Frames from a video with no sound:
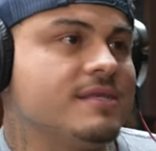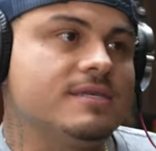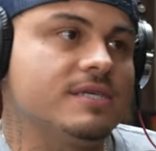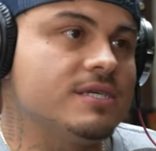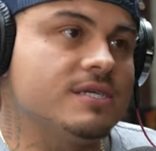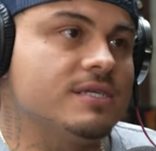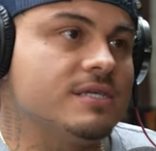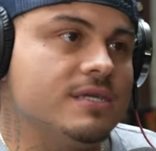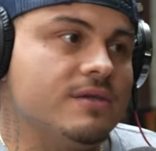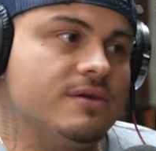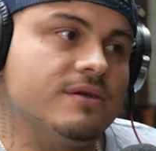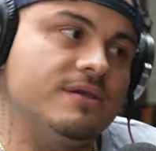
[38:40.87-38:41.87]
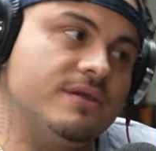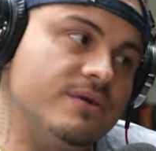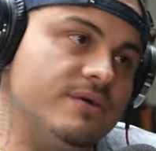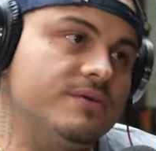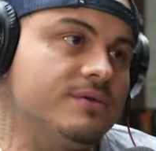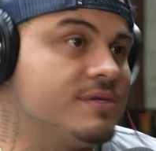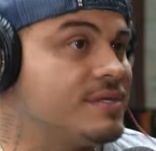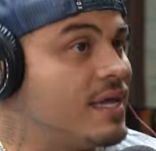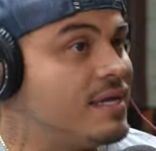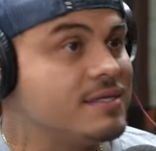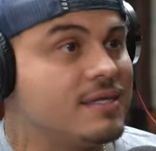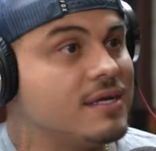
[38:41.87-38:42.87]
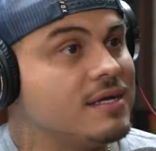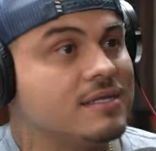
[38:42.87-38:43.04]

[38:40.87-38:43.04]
decisions. Either you know, you stay stuck